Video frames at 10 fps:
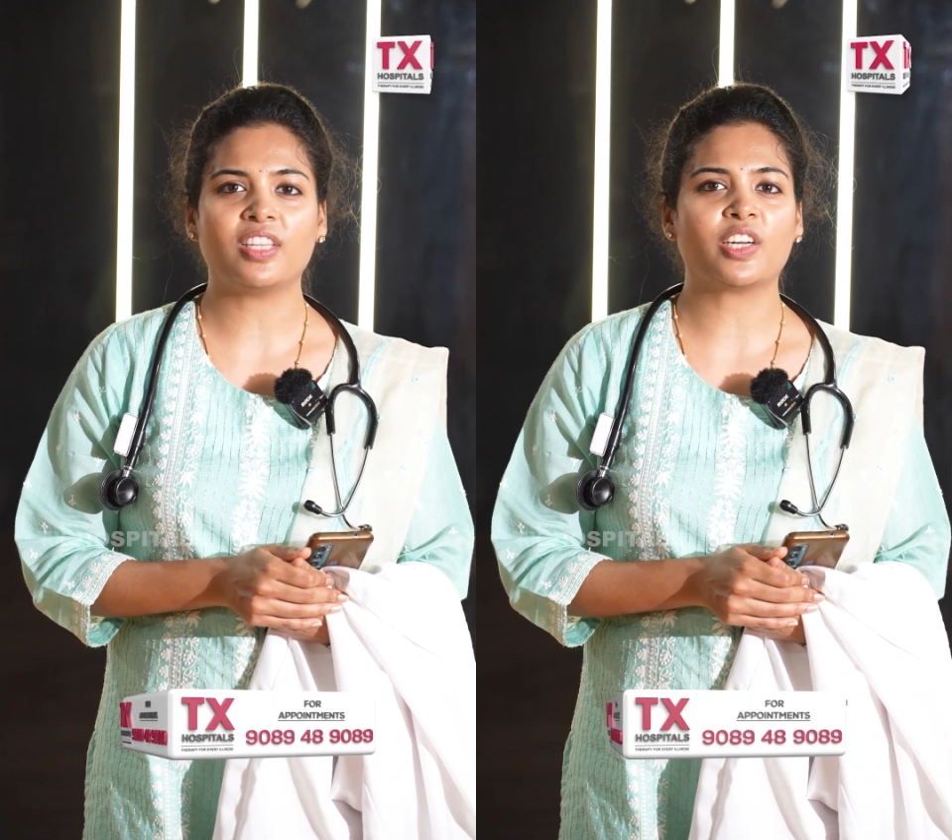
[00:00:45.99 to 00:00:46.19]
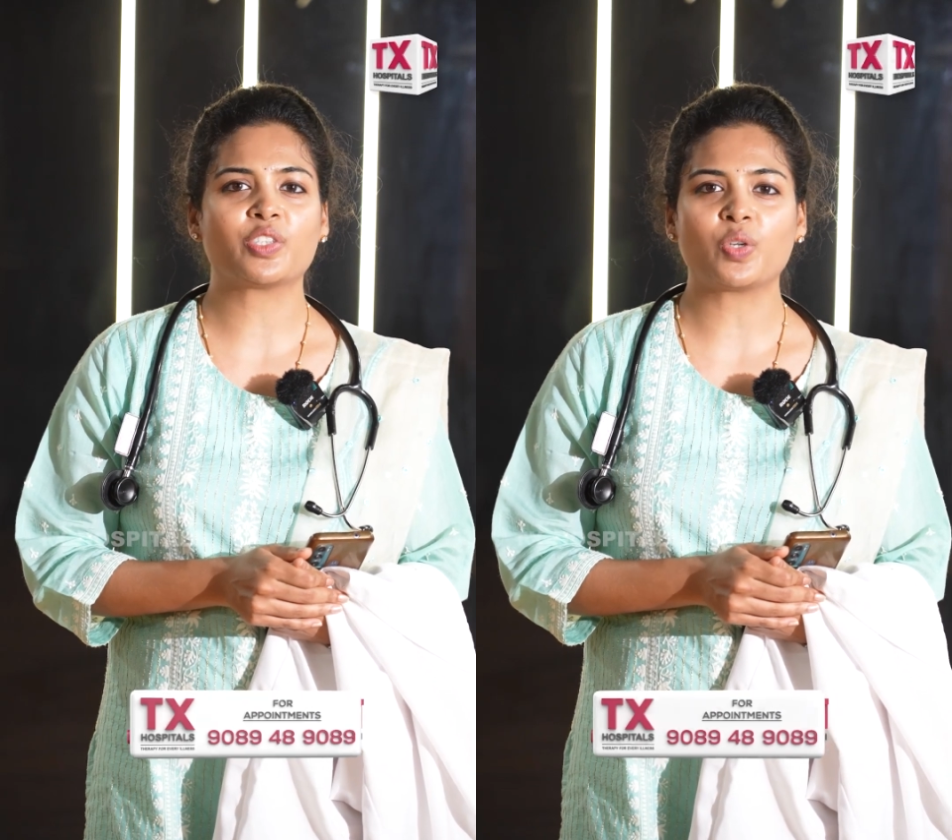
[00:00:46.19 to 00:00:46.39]

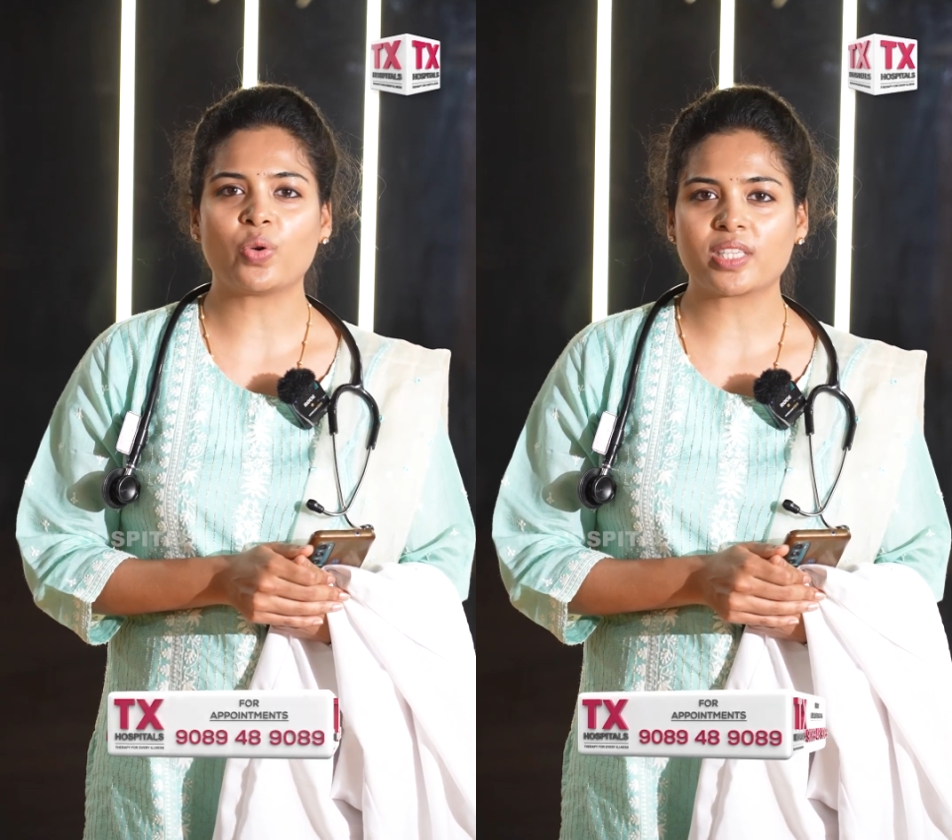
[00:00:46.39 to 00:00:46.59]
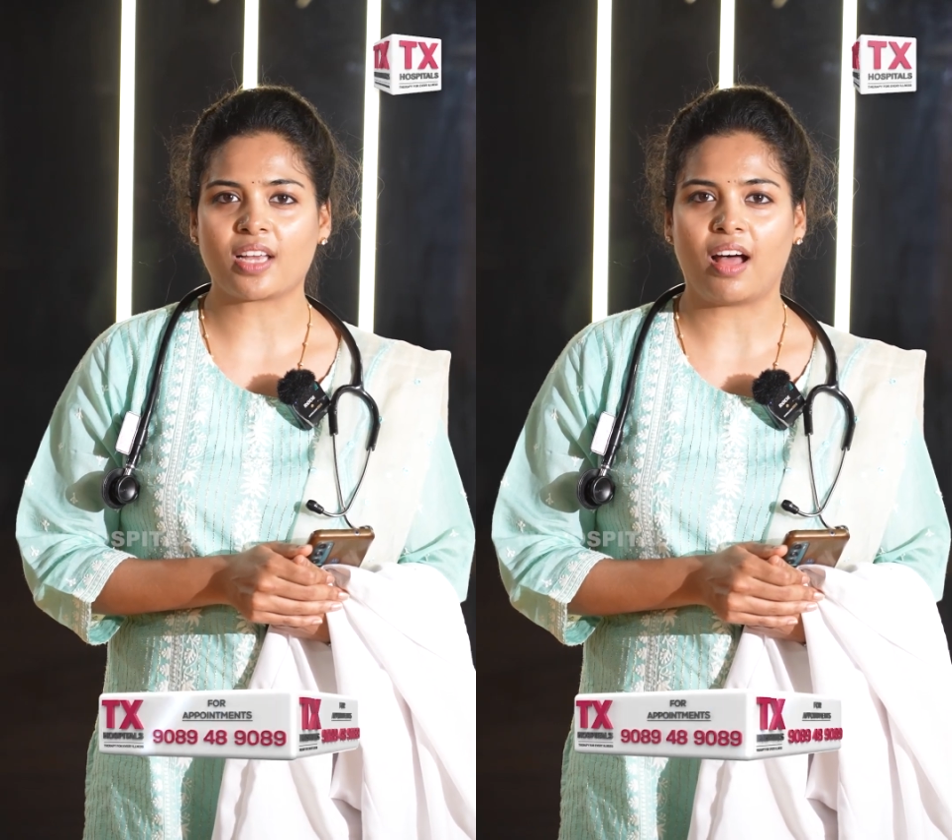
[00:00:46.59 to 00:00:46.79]
There is
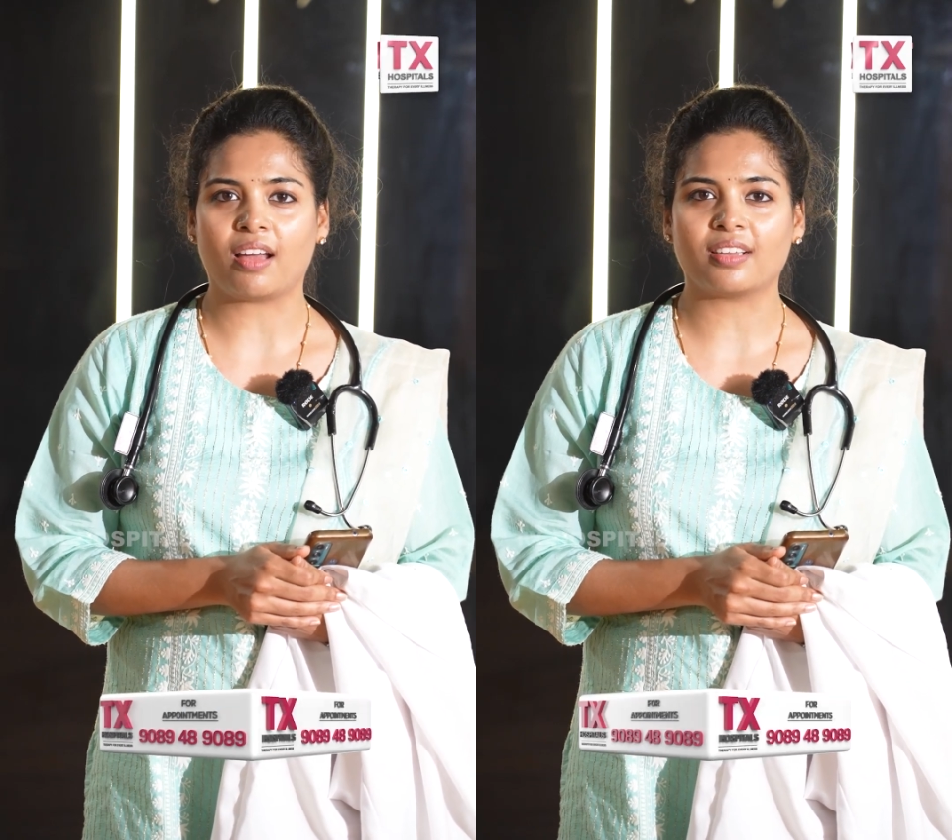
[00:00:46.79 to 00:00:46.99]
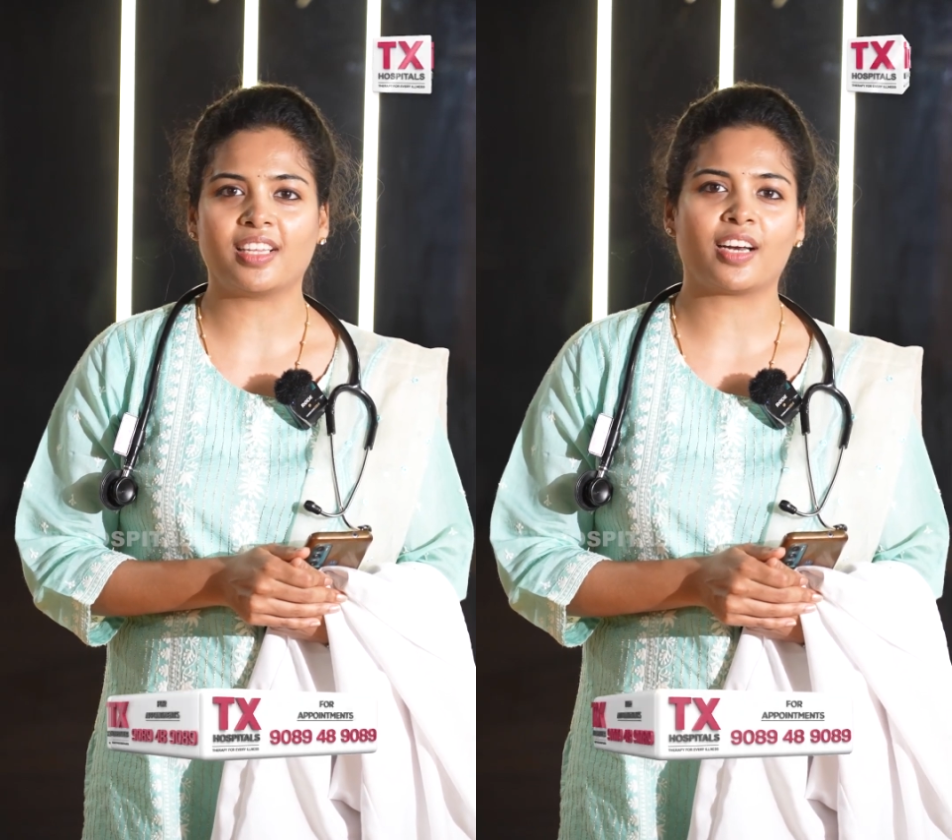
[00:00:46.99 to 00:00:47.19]
no
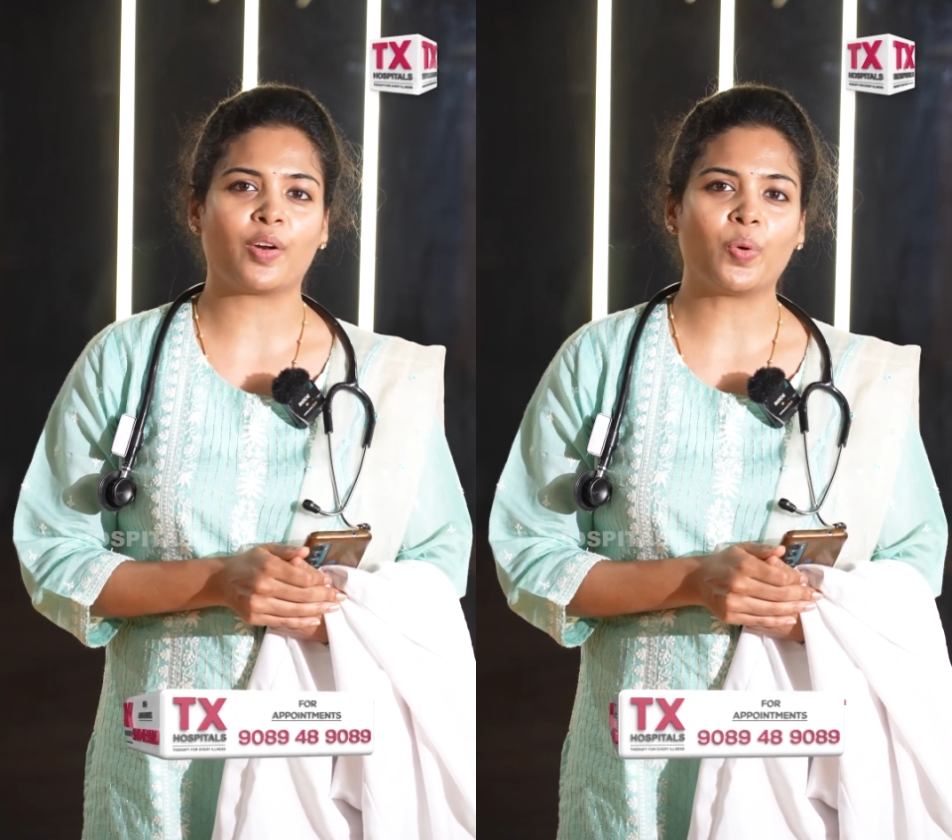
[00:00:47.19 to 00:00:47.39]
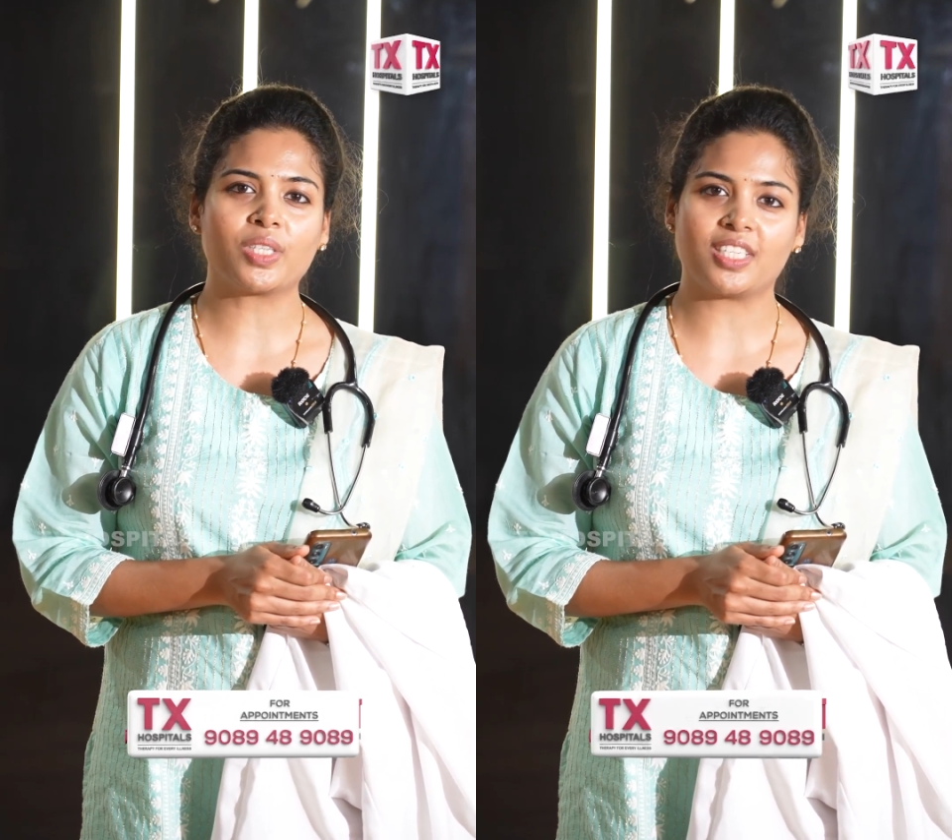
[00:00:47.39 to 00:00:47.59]
scar, there are no